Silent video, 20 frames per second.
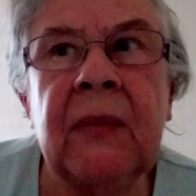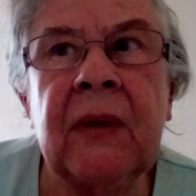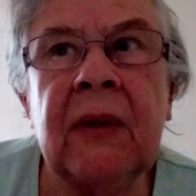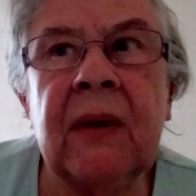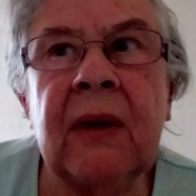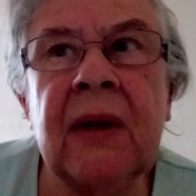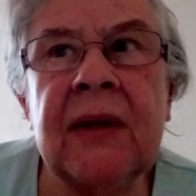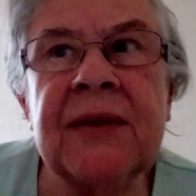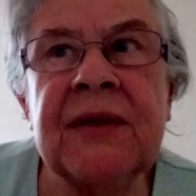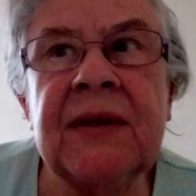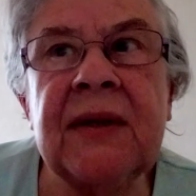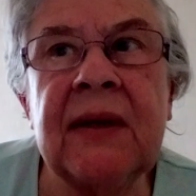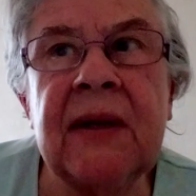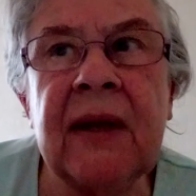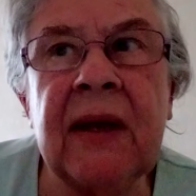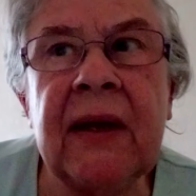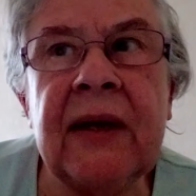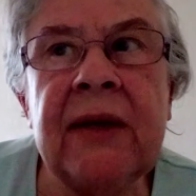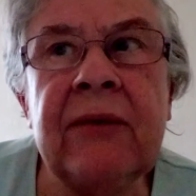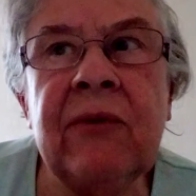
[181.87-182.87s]
As in
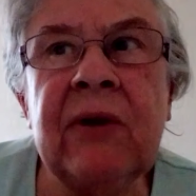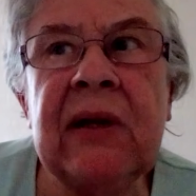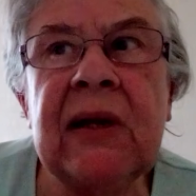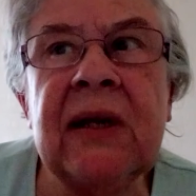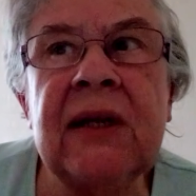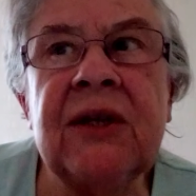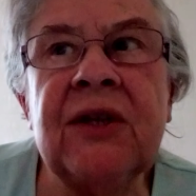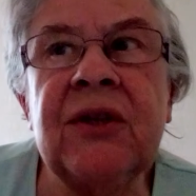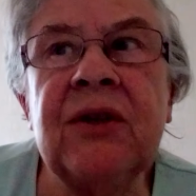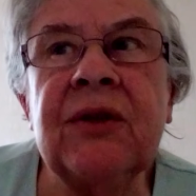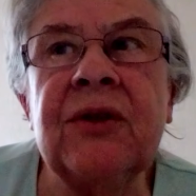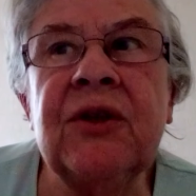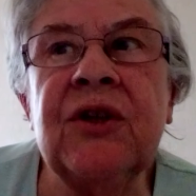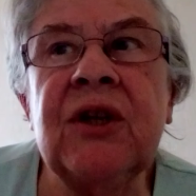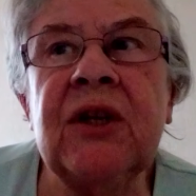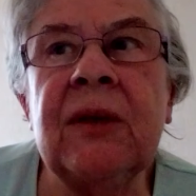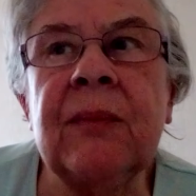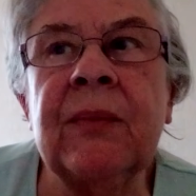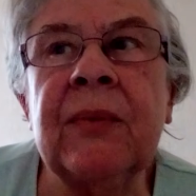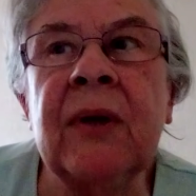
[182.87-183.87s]
any
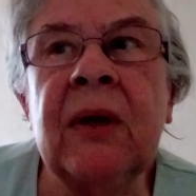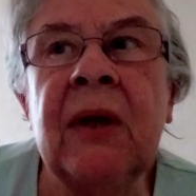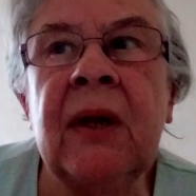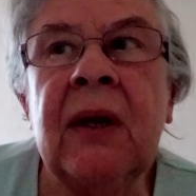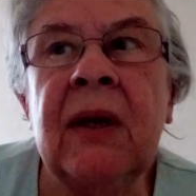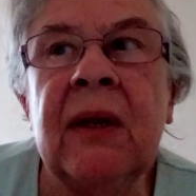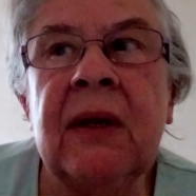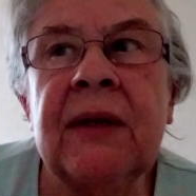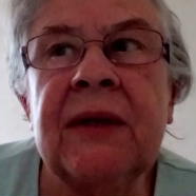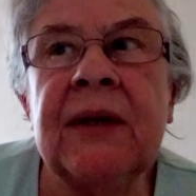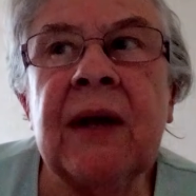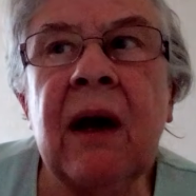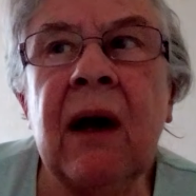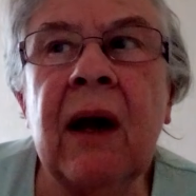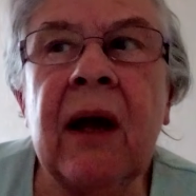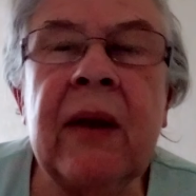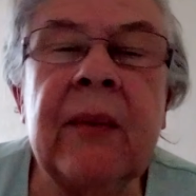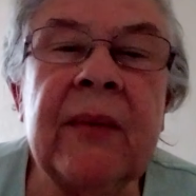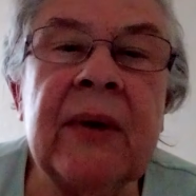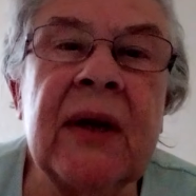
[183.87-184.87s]
relationship,
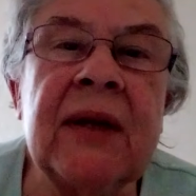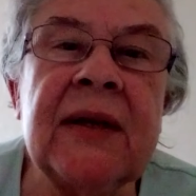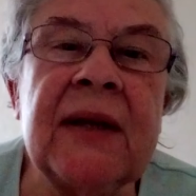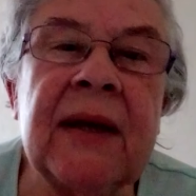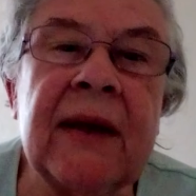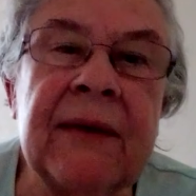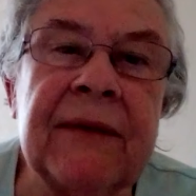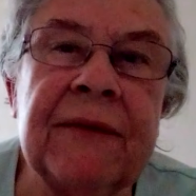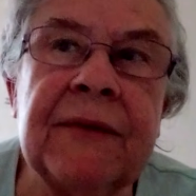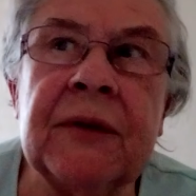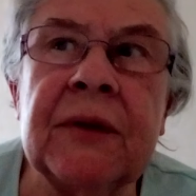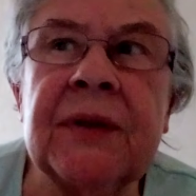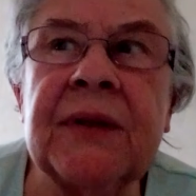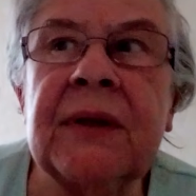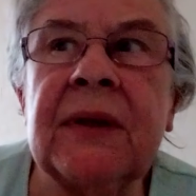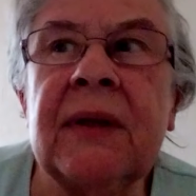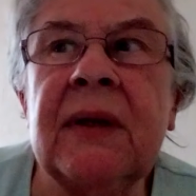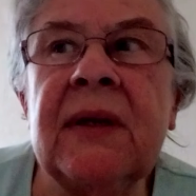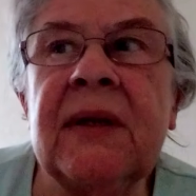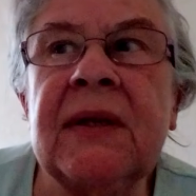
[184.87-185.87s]
time and
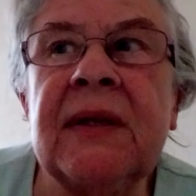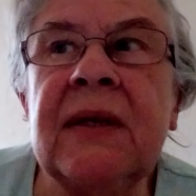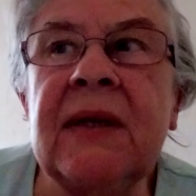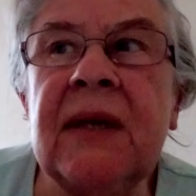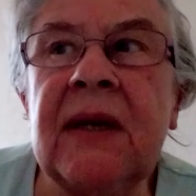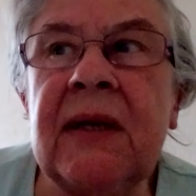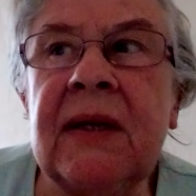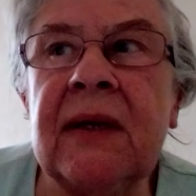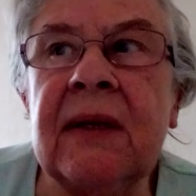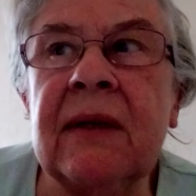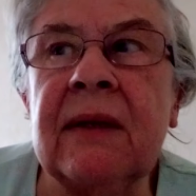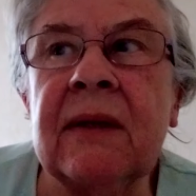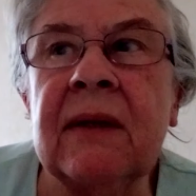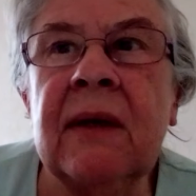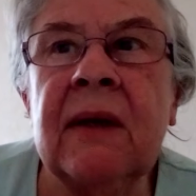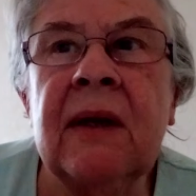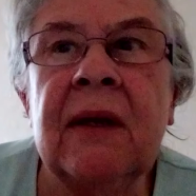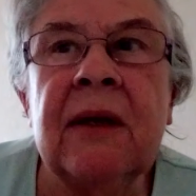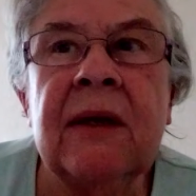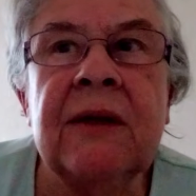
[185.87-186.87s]
effort is needed
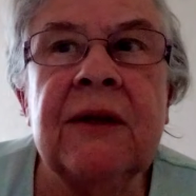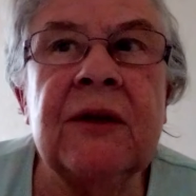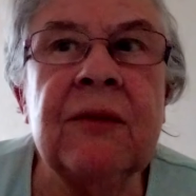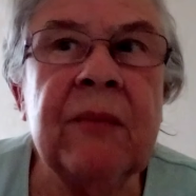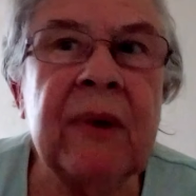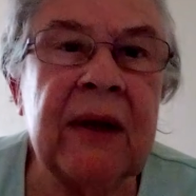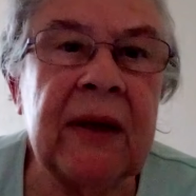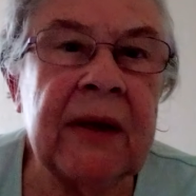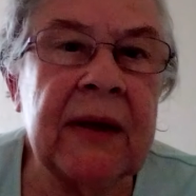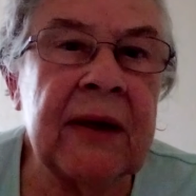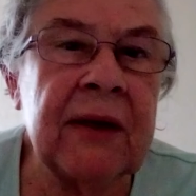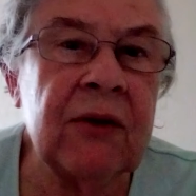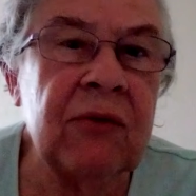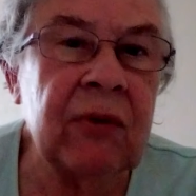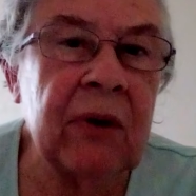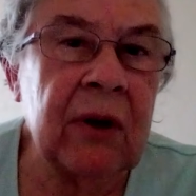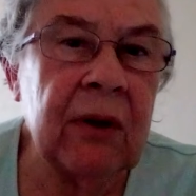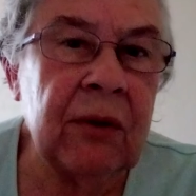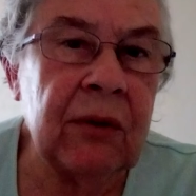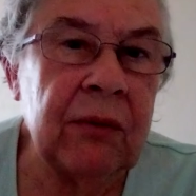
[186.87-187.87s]
to make it
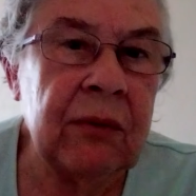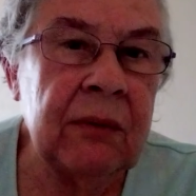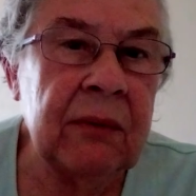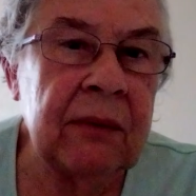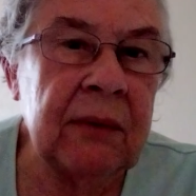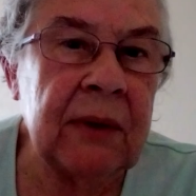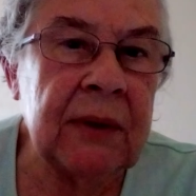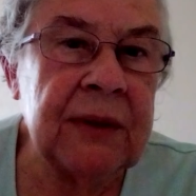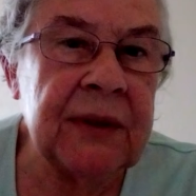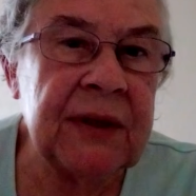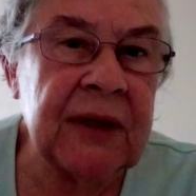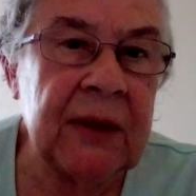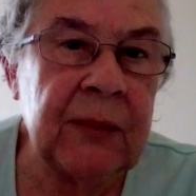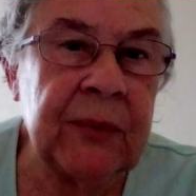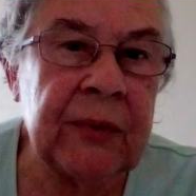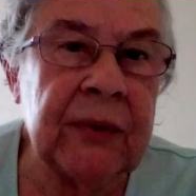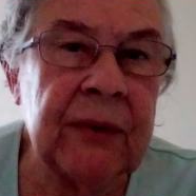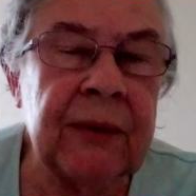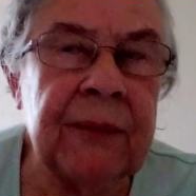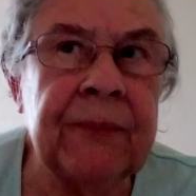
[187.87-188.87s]
grow and
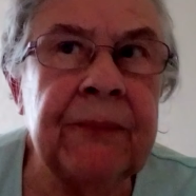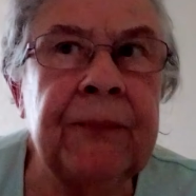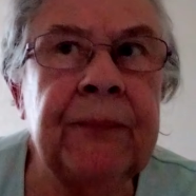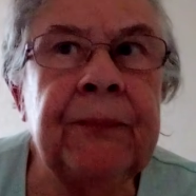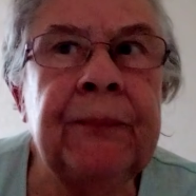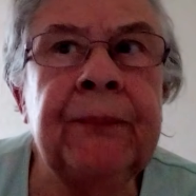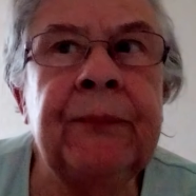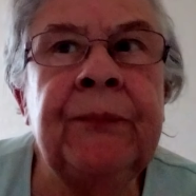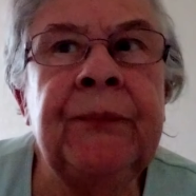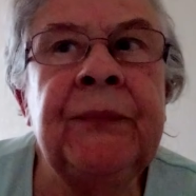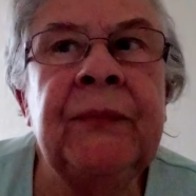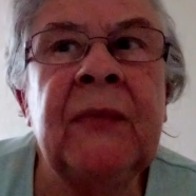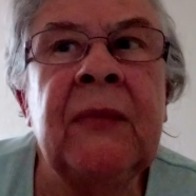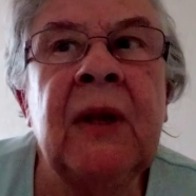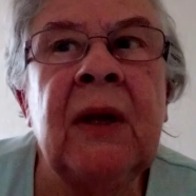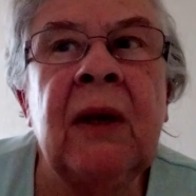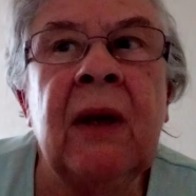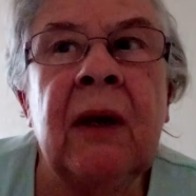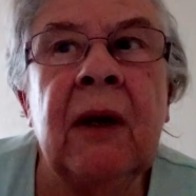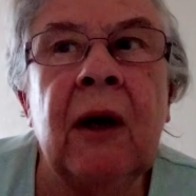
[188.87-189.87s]
deepen.
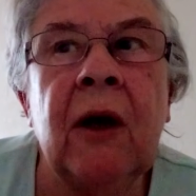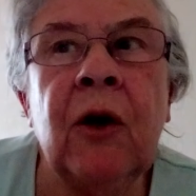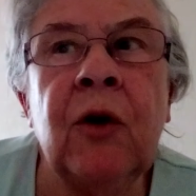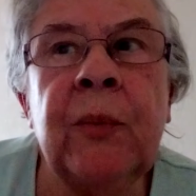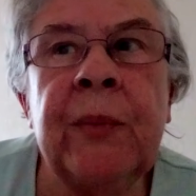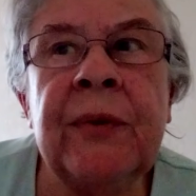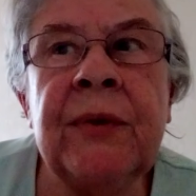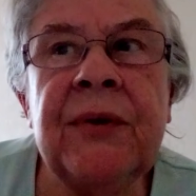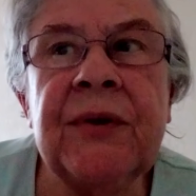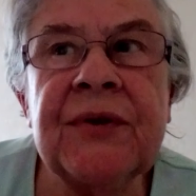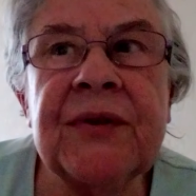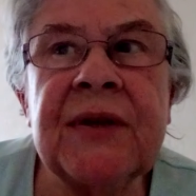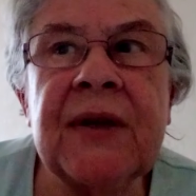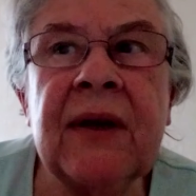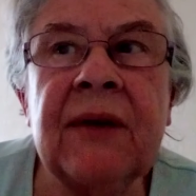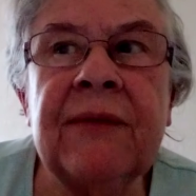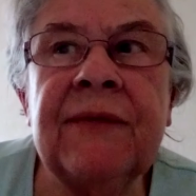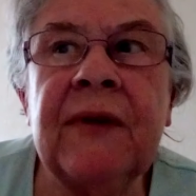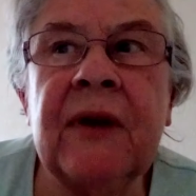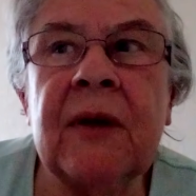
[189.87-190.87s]
Open
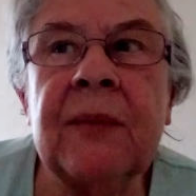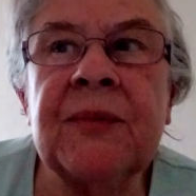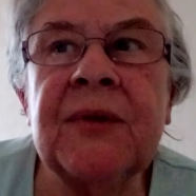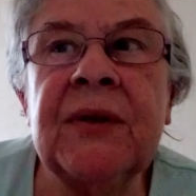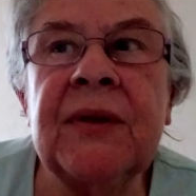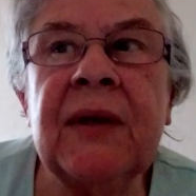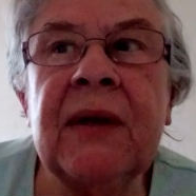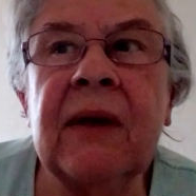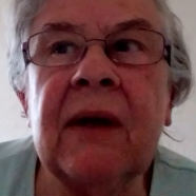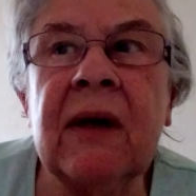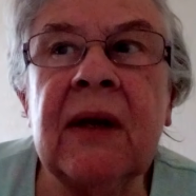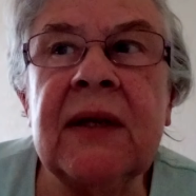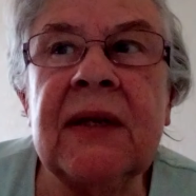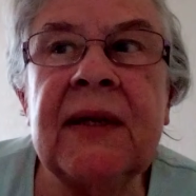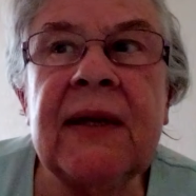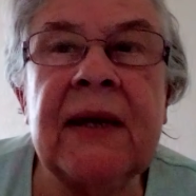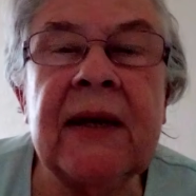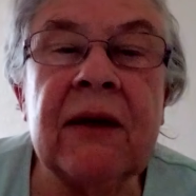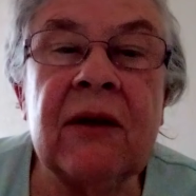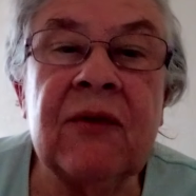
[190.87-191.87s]
yourself up to the
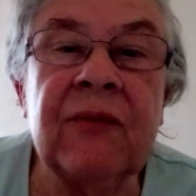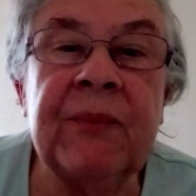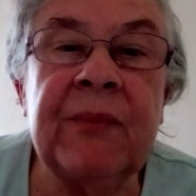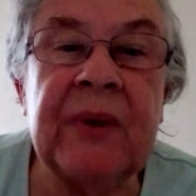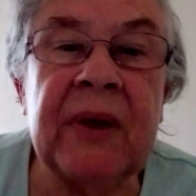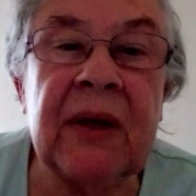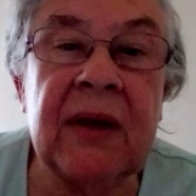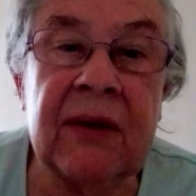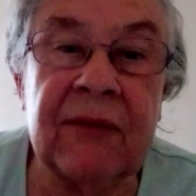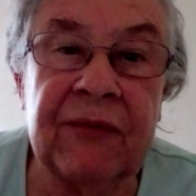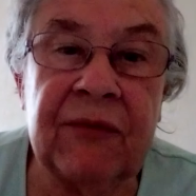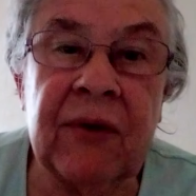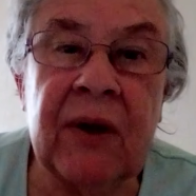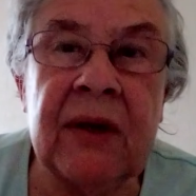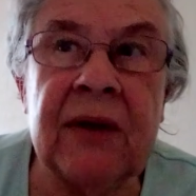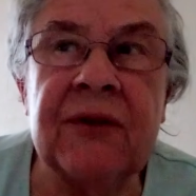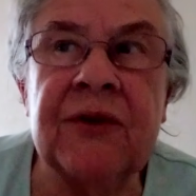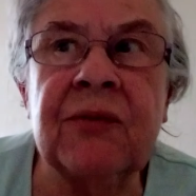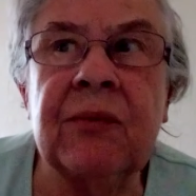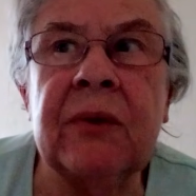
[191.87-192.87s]
idea of being
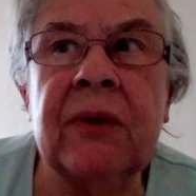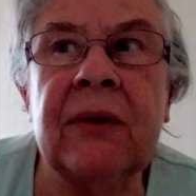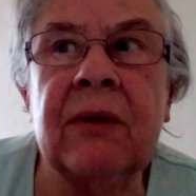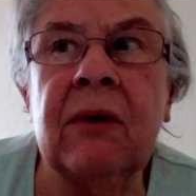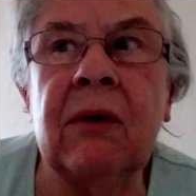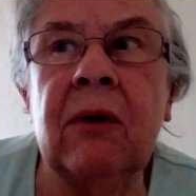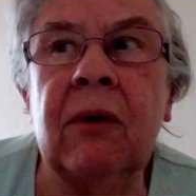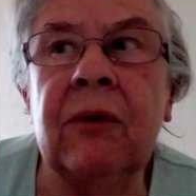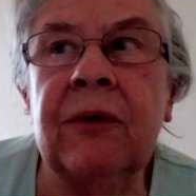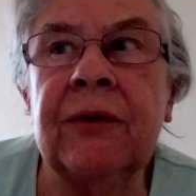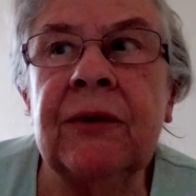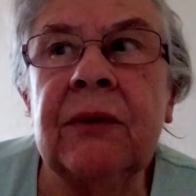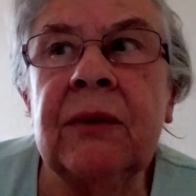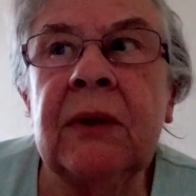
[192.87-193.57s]
friends with God.